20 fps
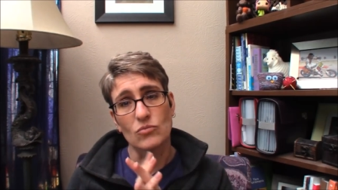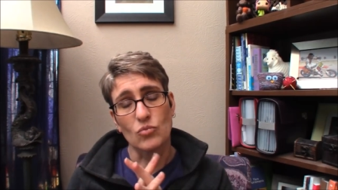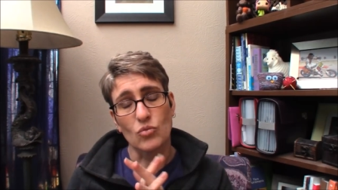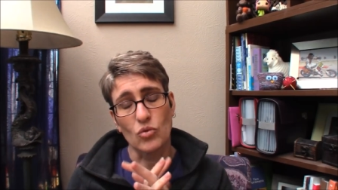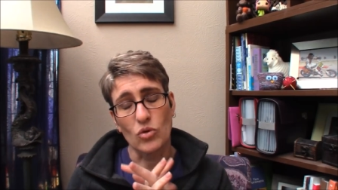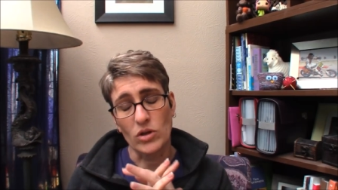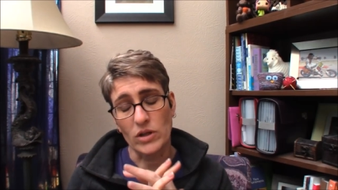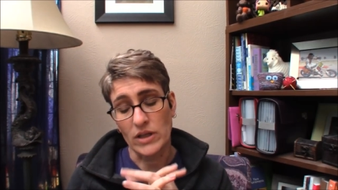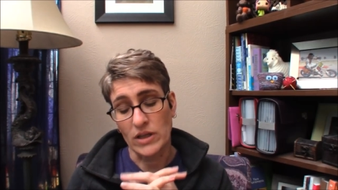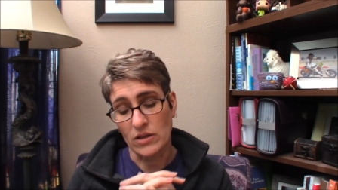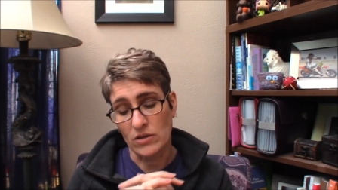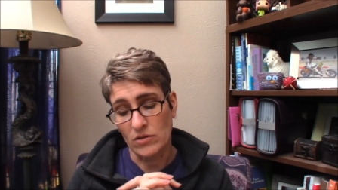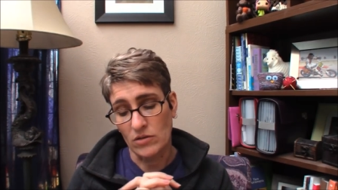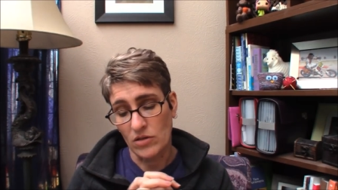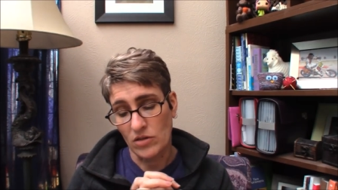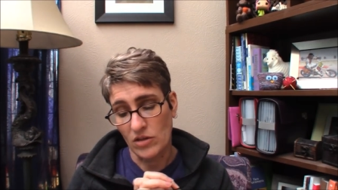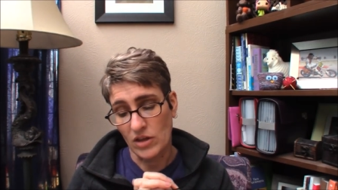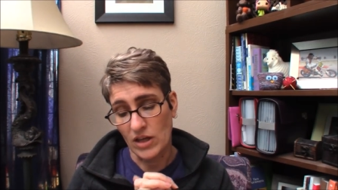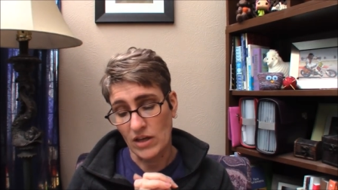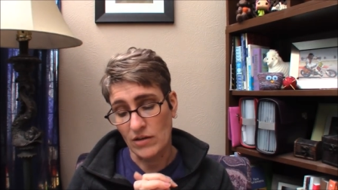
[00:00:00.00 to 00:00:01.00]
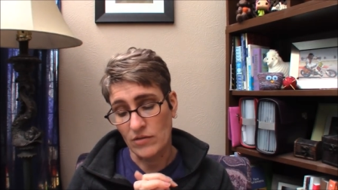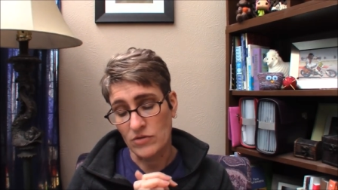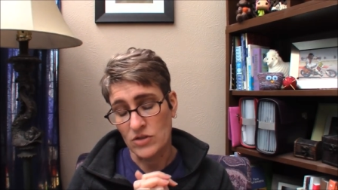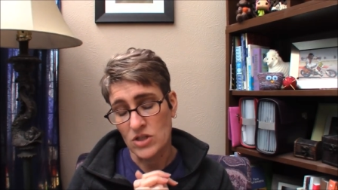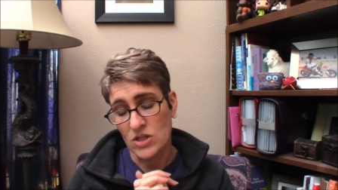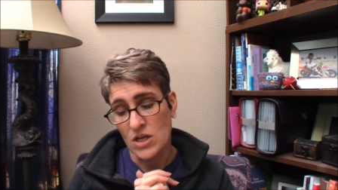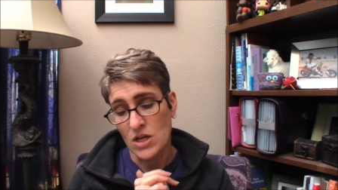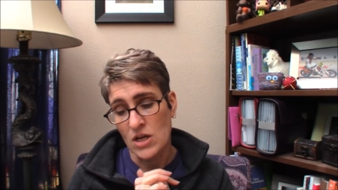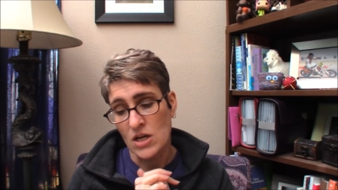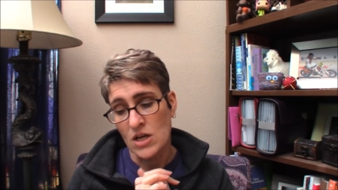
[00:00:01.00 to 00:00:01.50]
woolly
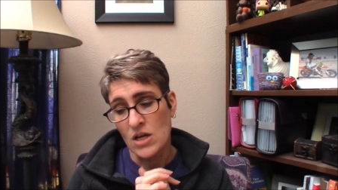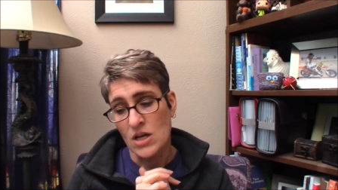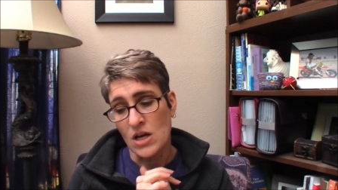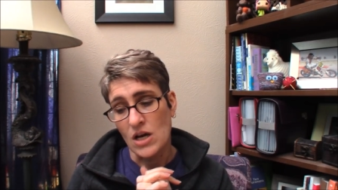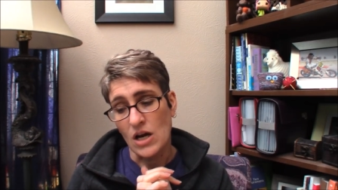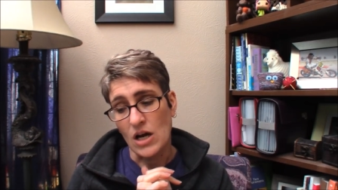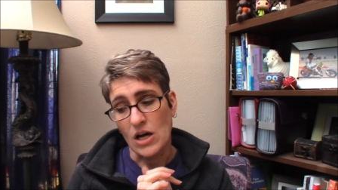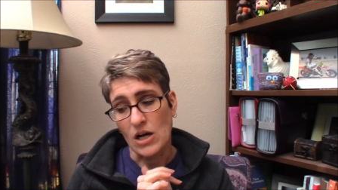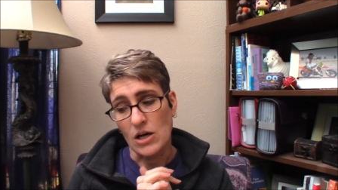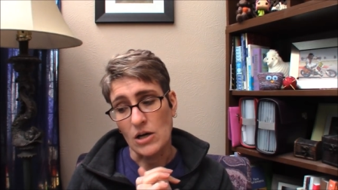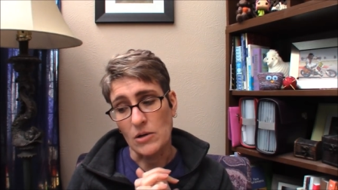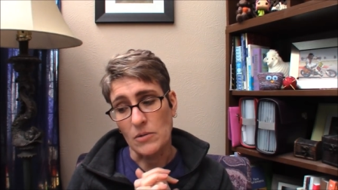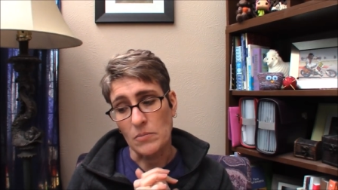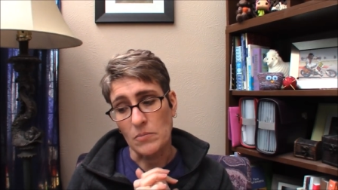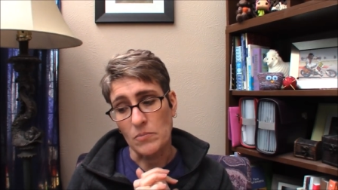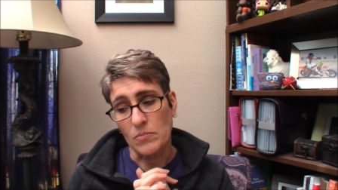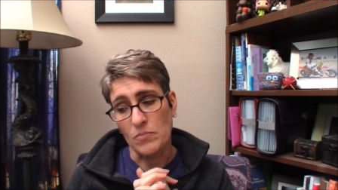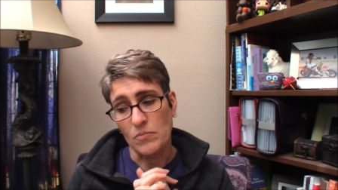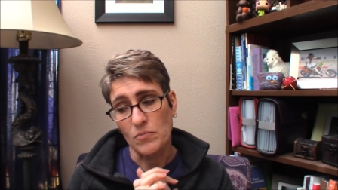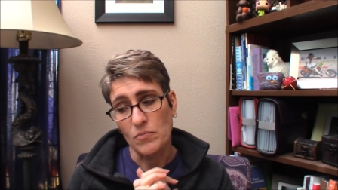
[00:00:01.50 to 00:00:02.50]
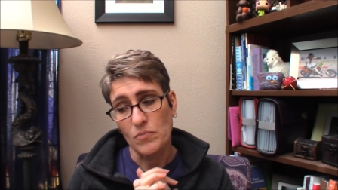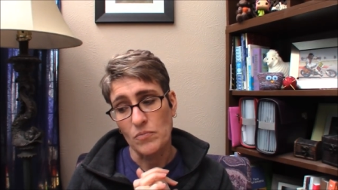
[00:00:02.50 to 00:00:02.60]
gifts. I'm